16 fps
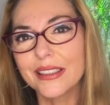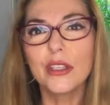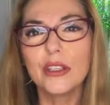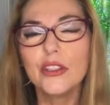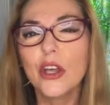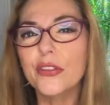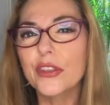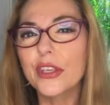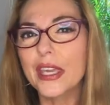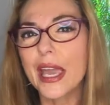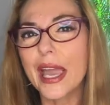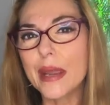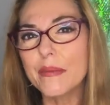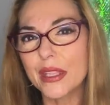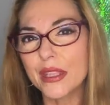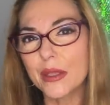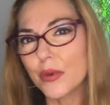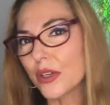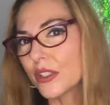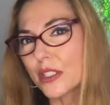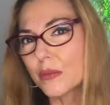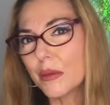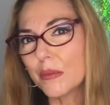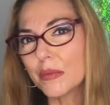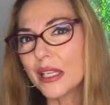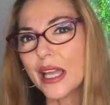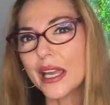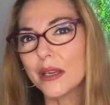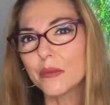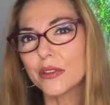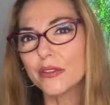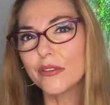not the game that the person's been
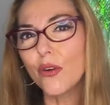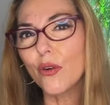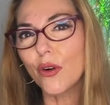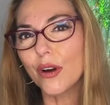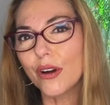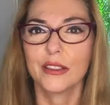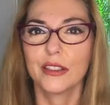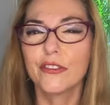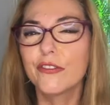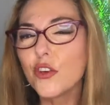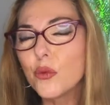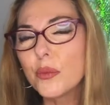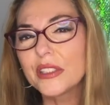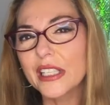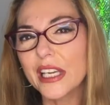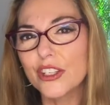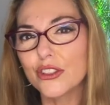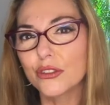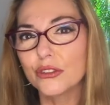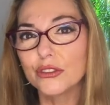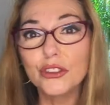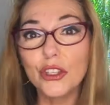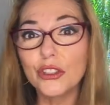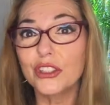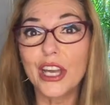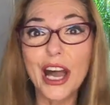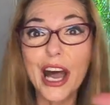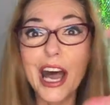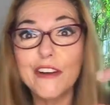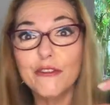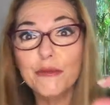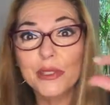playing before. The full potential, not the
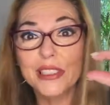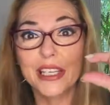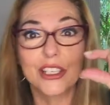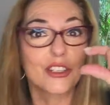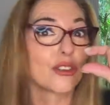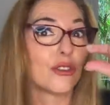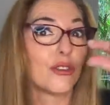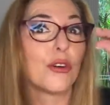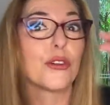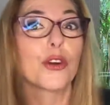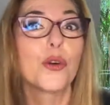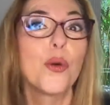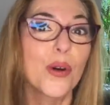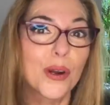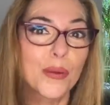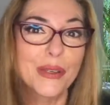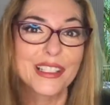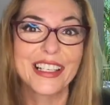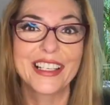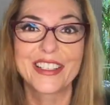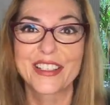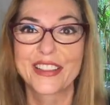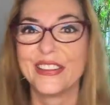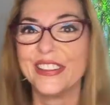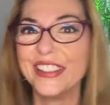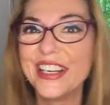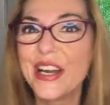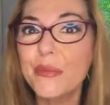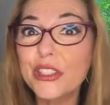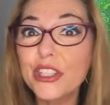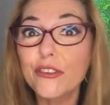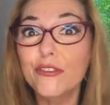half potential or the quarter potential,
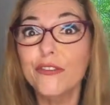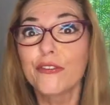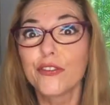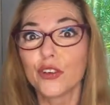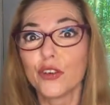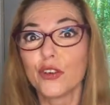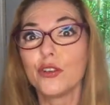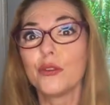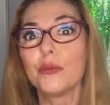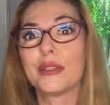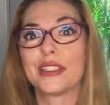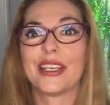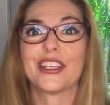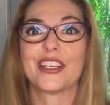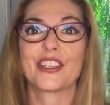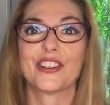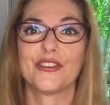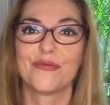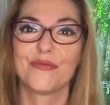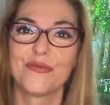but the full potential.